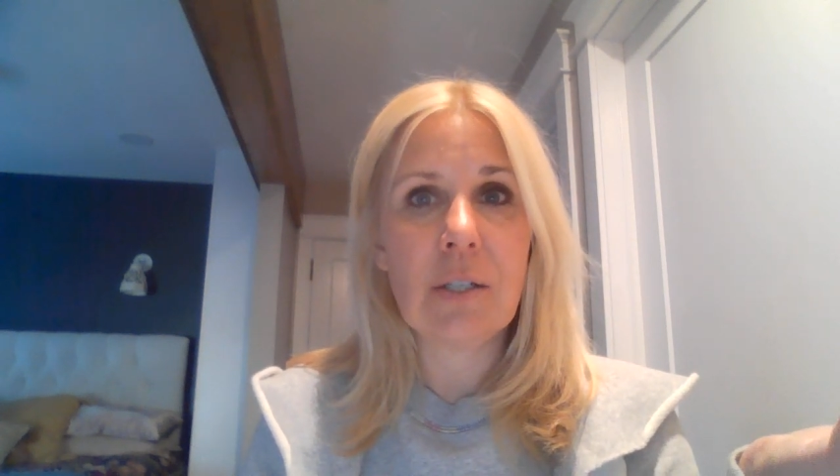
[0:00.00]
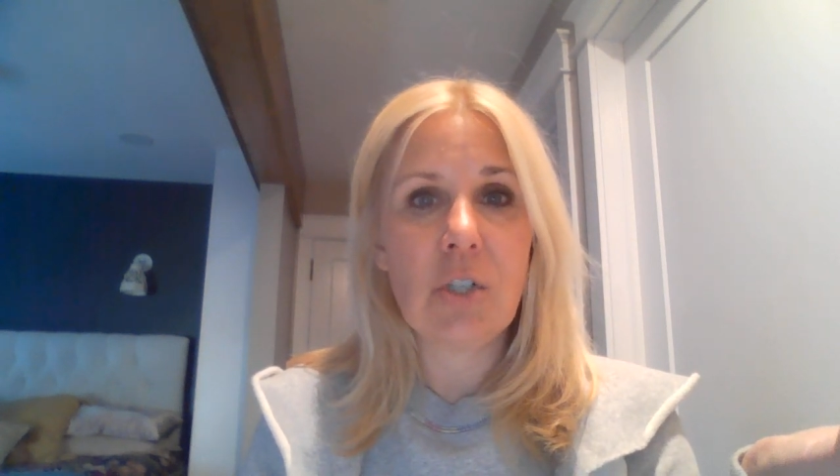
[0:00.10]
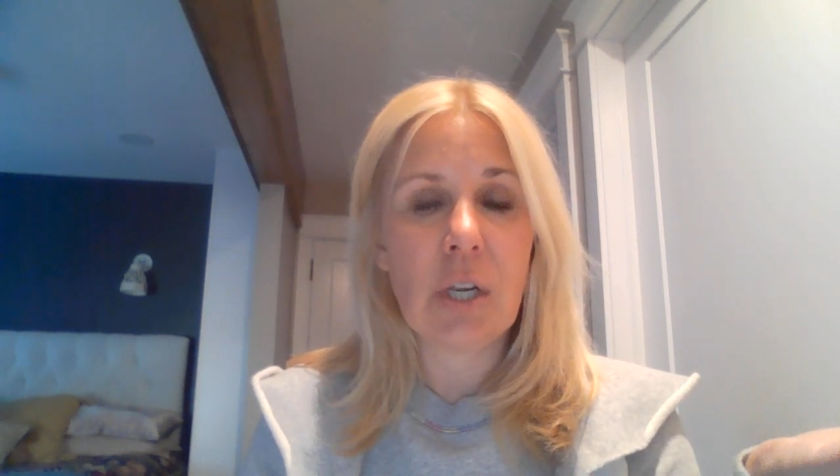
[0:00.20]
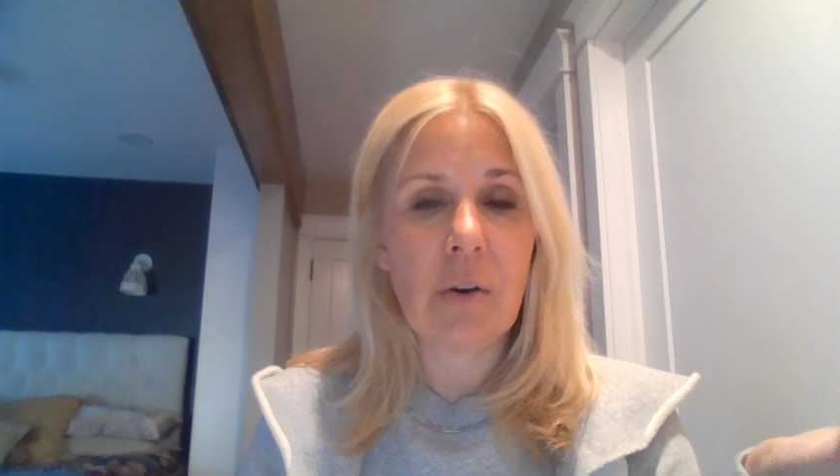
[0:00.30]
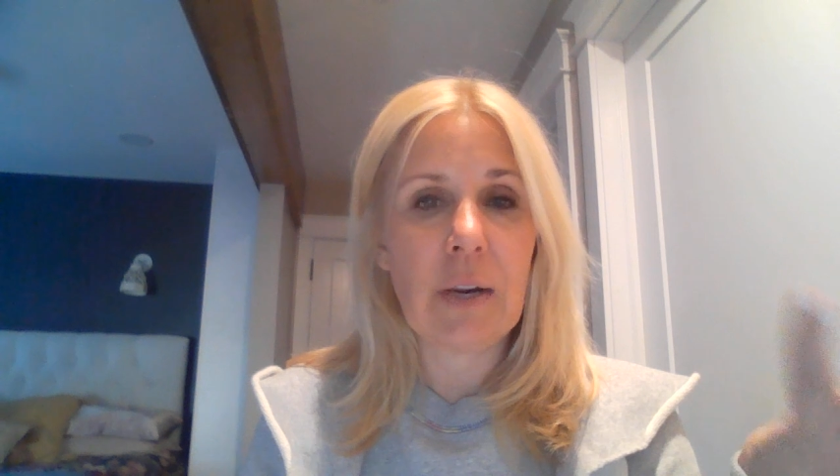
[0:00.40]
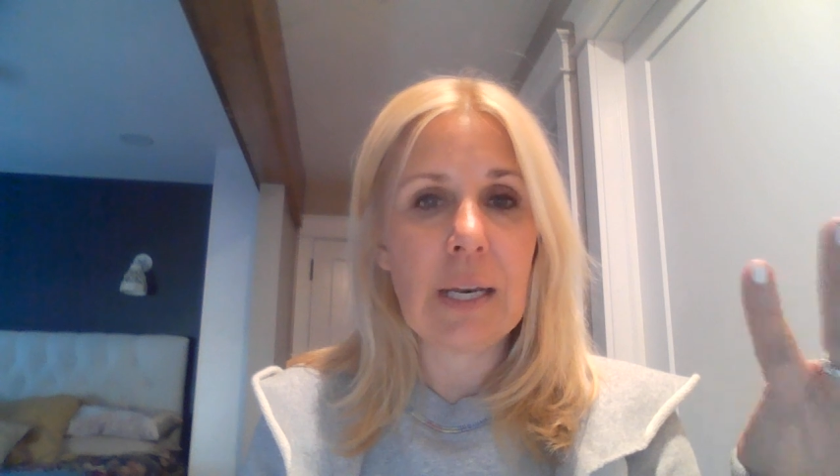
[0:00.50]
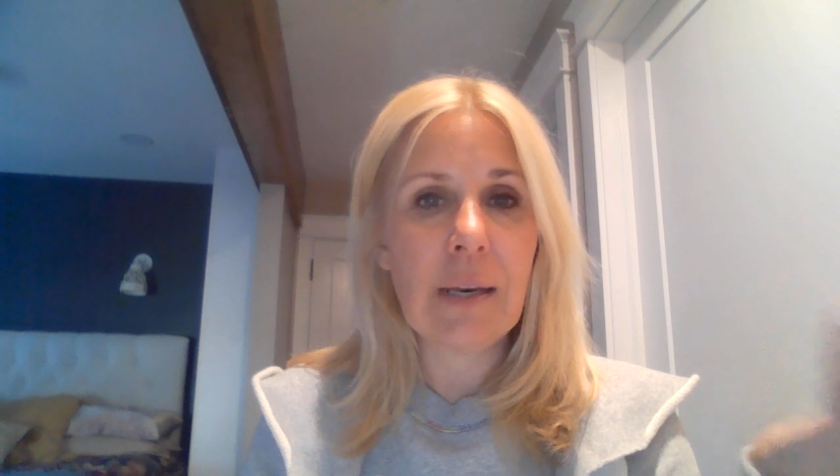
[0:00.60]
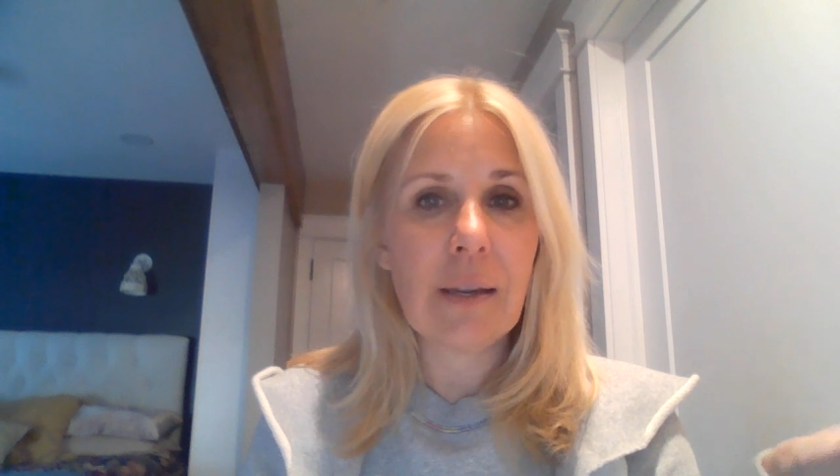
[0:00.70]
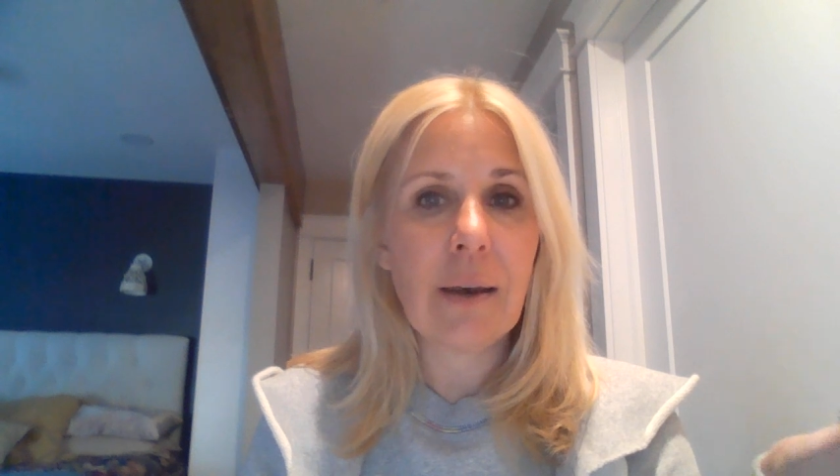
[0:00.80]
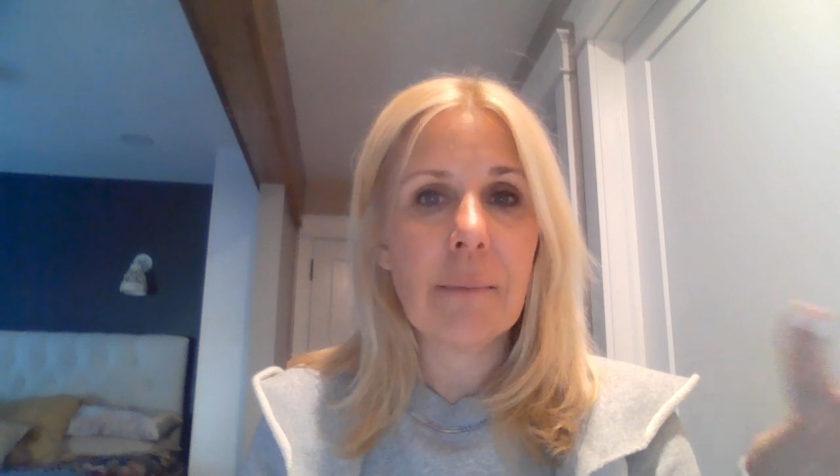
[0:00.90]
to generate
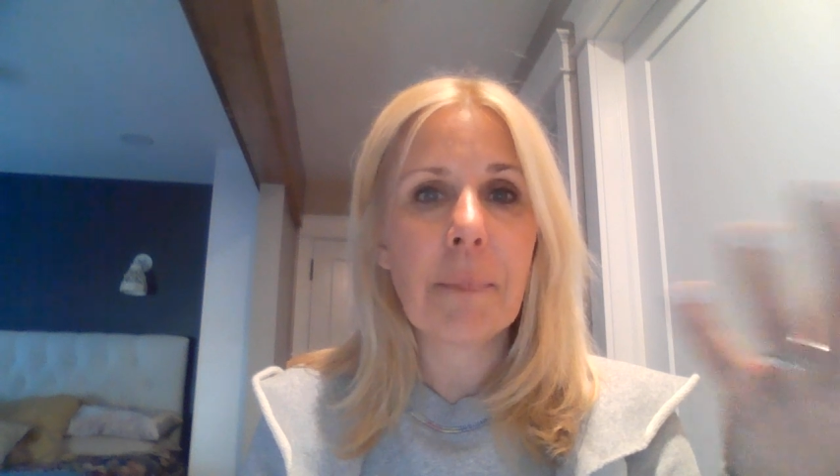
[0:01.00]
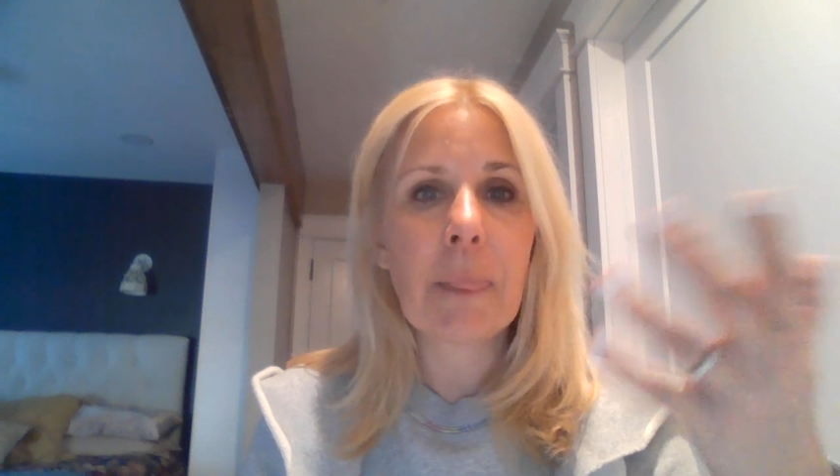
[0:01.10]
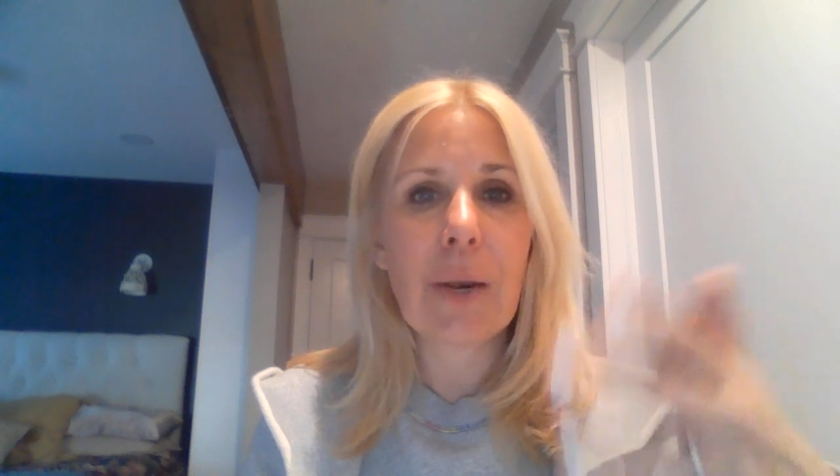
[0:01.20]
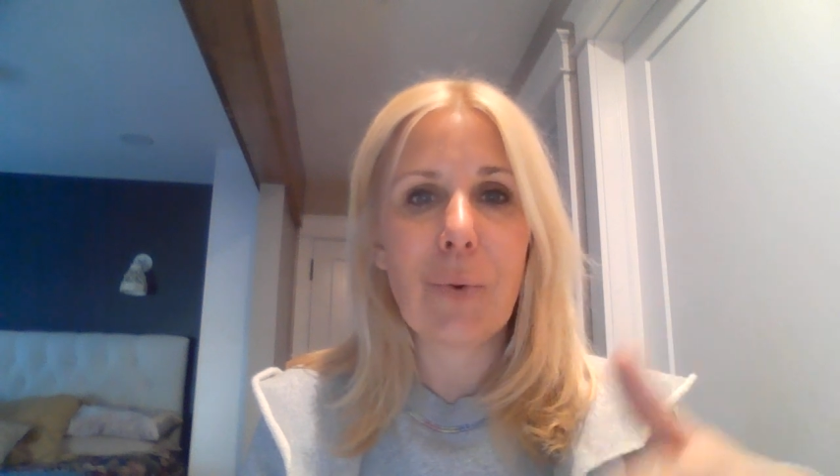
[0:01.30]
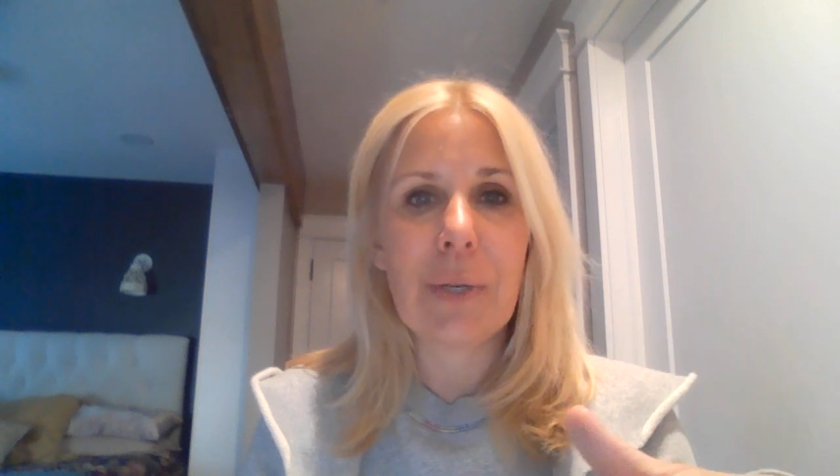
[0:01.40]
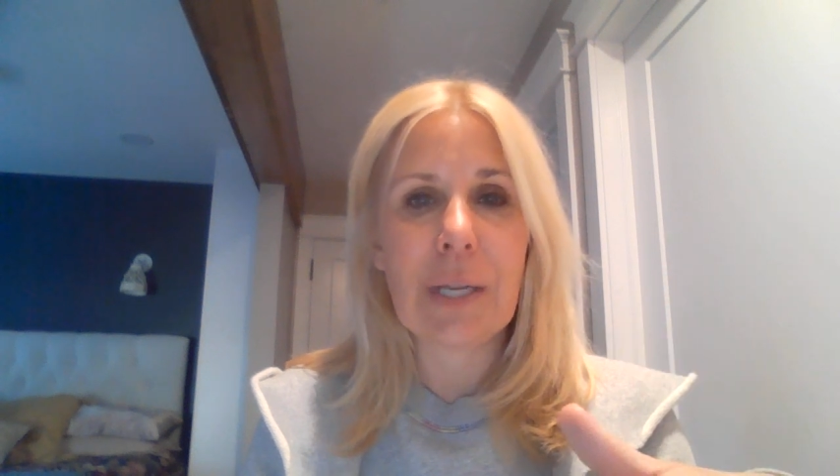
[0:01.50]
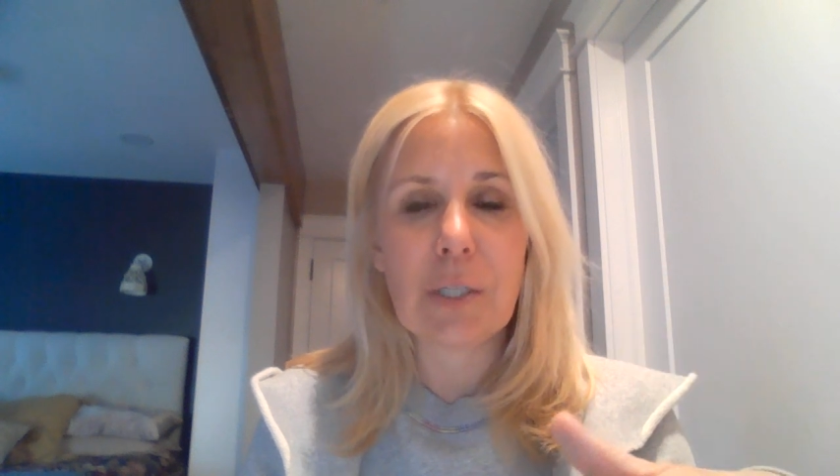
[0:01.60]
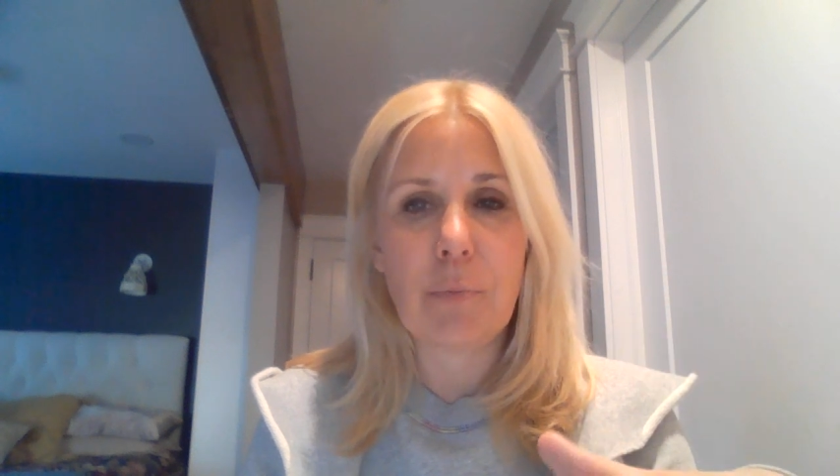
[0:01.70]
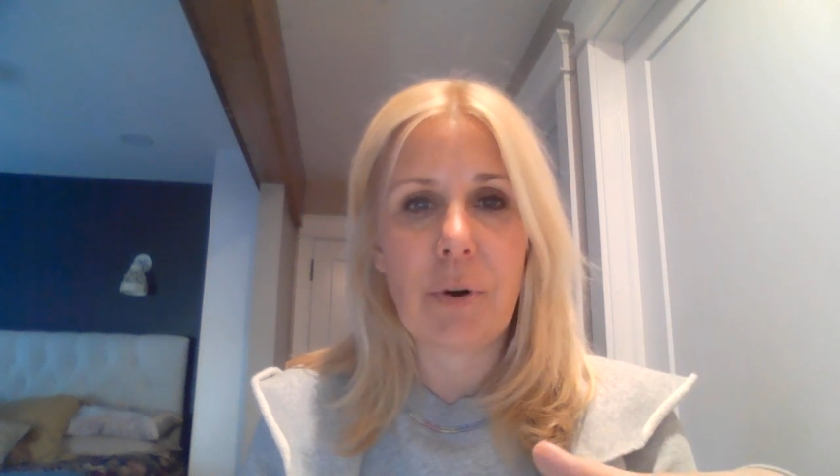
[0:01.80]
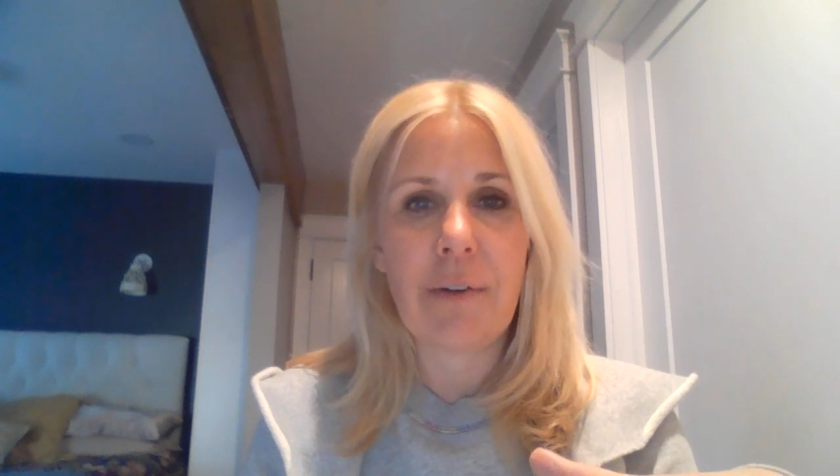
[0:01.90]
income and hold on
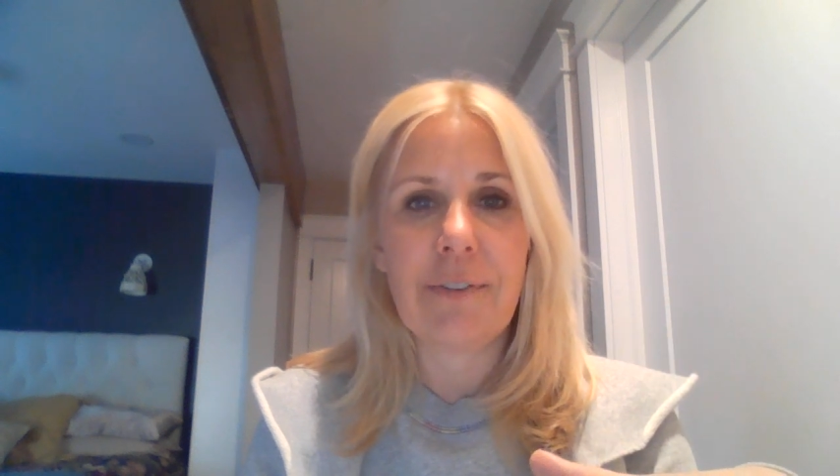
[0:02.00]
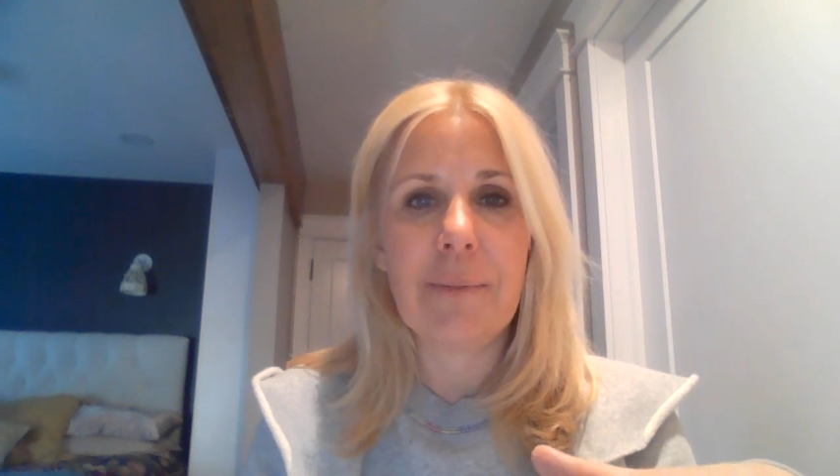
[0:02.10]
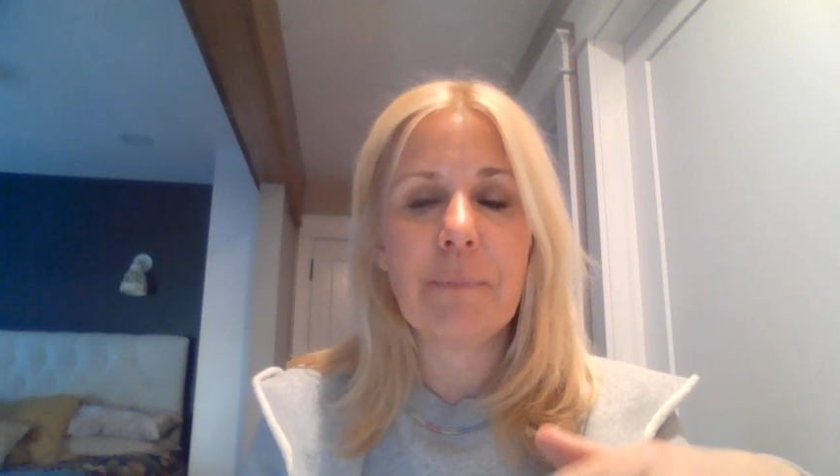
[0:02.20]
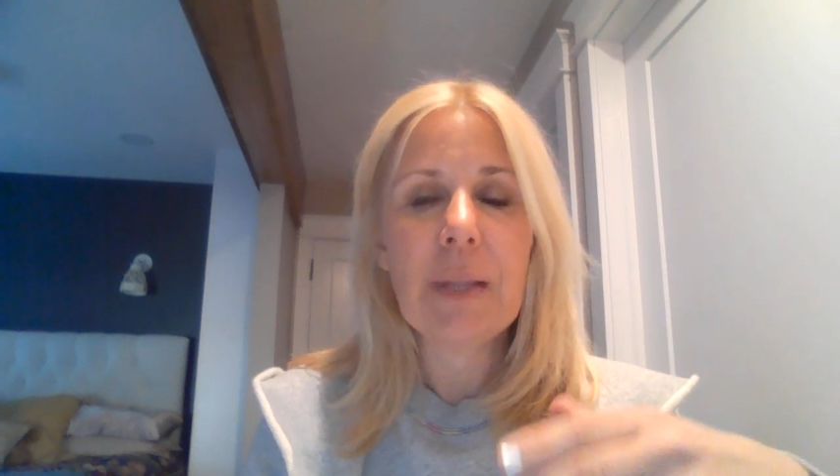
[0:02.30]
to profit.